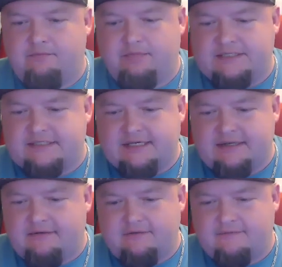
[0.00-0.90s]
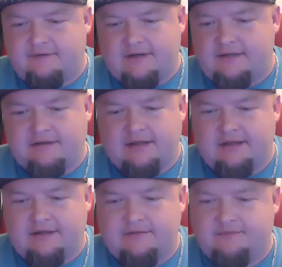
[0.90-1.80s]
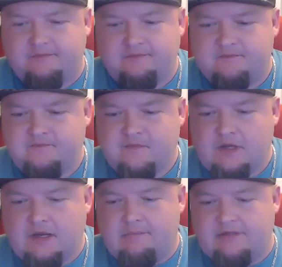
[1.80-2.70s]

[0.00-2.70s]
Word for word: biscuit fucking thing. Um,